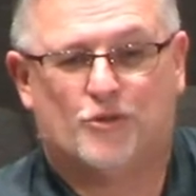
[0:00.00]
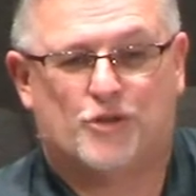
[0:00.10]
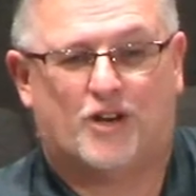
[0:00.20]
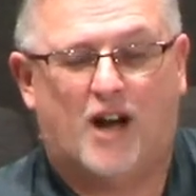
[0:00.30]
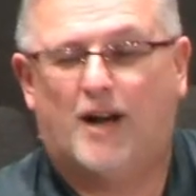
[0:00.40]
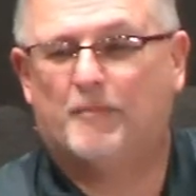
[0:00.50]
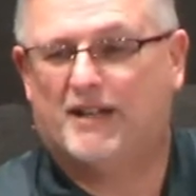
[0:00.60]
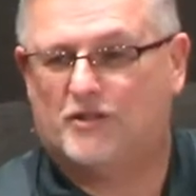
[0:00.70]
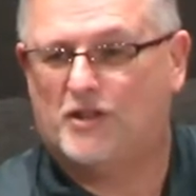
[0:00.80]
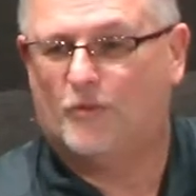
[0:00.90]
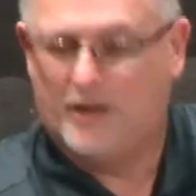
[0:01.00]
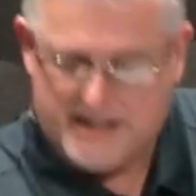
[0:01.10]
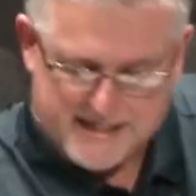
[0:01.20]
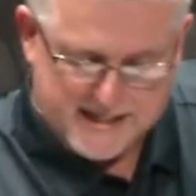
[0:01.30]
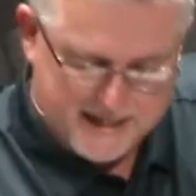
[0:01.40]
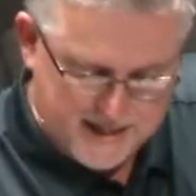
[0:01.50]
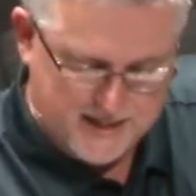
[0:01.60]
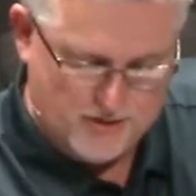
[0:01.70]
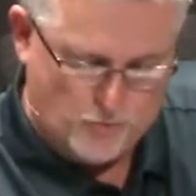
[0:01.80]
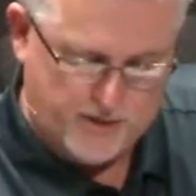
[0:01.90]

Those are comments that we need to hear.